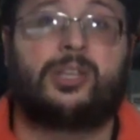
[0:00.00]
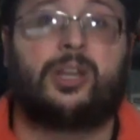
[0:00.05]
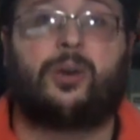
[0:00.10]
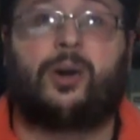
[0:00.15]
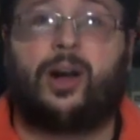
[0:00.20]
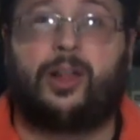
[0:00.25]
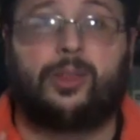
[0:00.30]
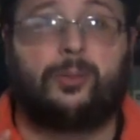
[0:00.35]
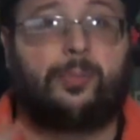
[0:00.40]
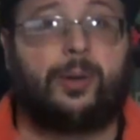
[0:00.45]

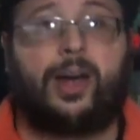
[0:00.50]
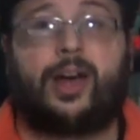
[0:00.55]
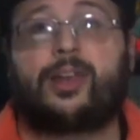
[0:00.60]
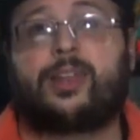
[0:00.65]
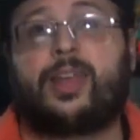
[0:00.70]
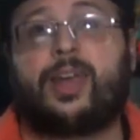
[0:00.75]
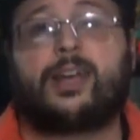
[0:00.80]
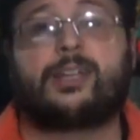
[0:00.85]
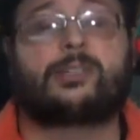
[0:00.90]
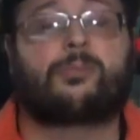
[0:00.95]
on the
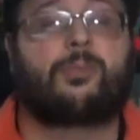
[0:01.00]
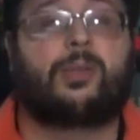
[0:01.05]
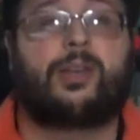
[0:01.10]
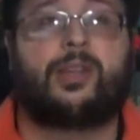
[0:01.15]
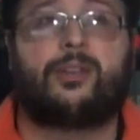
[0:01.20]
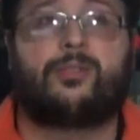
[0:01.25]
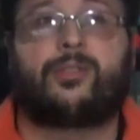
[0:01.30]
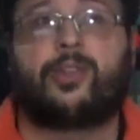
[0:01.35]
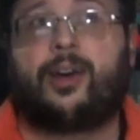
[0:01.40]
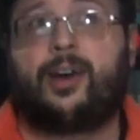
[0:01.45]
podcast
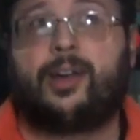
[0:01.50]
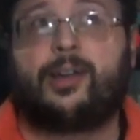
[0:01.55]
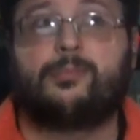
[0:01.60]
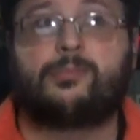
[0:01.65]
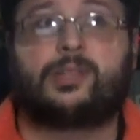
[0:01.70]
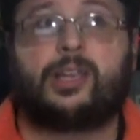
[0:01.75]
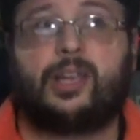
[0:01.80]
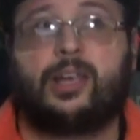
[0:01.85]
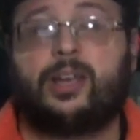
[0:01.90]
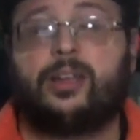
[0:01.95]
plenty of
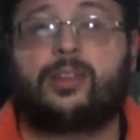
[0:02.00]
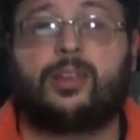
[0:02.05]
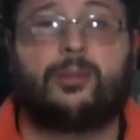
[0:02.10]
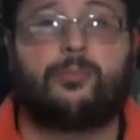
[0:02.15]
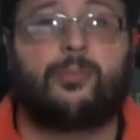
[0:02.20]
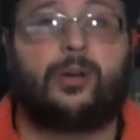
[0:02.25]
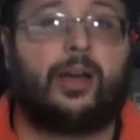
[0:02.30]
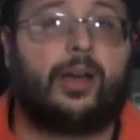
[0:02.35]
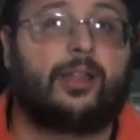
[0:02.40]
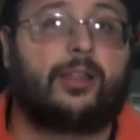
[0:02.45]
times and
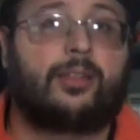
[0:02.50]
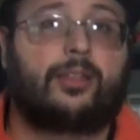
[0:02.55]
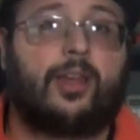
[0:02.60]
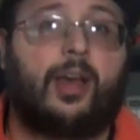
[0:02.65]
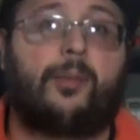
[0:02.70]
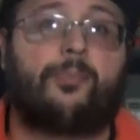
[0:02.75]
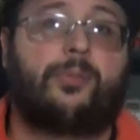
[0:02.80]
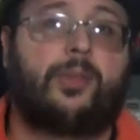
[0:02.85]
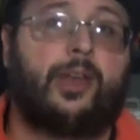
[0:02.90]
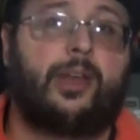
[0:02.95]
in my
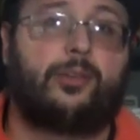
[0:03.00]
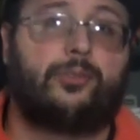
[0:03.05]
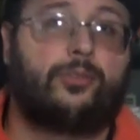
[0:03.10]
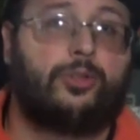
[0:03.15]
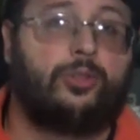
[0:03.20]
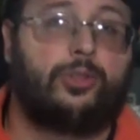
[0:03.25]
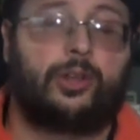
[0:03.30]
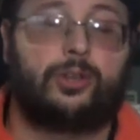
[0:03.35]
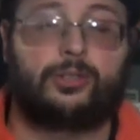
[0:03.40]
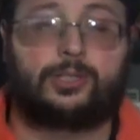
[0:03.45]
top 10 of
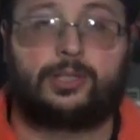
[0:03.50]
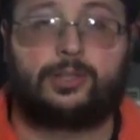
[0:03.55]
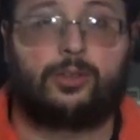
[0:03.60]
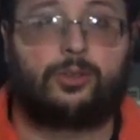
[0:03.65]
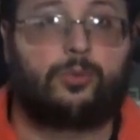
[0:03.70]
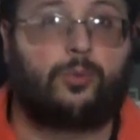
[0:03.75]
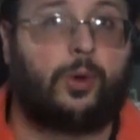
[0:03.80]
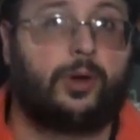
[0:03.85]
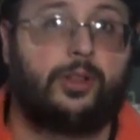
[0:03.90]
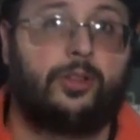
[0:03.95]

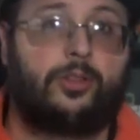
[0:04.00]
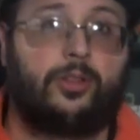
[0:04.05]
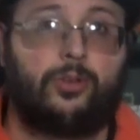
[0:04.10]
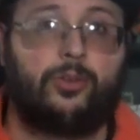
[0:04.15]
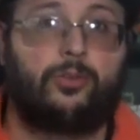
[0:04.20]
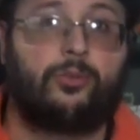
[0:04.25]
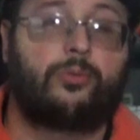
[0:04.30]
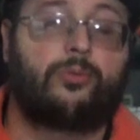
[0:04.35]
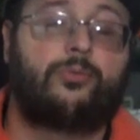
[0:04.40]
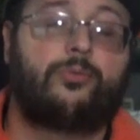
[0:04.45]

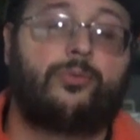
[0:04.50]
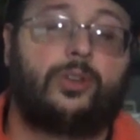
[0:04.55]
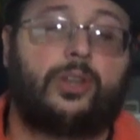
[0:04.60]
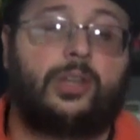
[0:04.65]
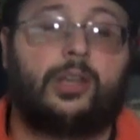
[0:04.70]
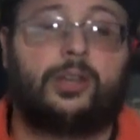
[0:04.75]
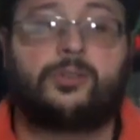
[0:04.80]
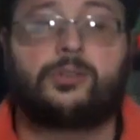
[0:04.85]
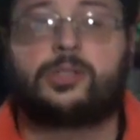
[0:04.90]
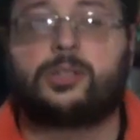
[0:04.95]
2022
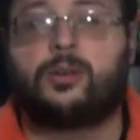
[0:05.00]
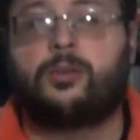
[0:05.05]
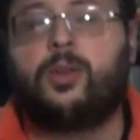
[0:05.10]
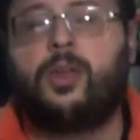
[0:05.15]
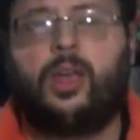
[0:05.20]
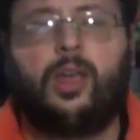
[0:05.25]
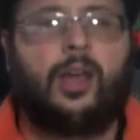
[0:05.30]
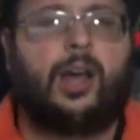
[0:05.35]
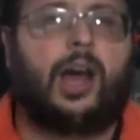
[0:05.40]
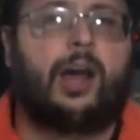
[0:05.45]
video, so
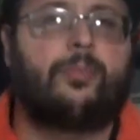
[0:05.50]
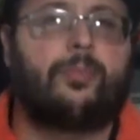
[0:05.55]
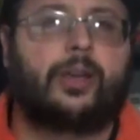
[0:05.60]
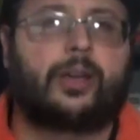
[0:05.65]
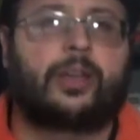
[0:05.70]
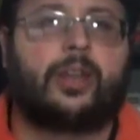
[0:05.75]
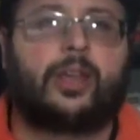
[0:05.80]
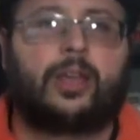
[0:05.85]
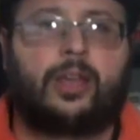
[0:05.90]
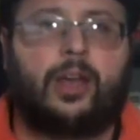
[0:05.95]
I'm
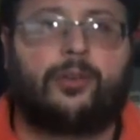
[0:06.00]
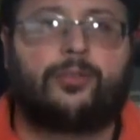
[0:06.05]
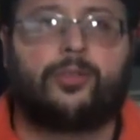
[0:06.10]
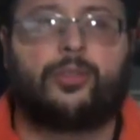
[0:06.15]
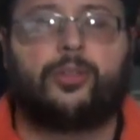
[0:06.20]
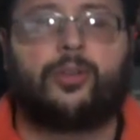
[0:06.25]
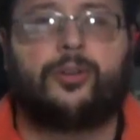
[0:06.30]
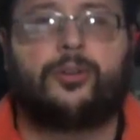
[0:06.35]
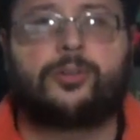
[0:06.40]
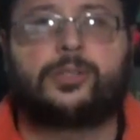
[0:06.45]
not going to cover
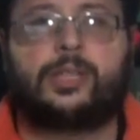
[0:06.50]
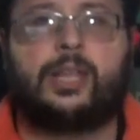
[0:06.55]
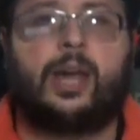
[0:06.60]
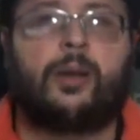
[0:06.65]
those.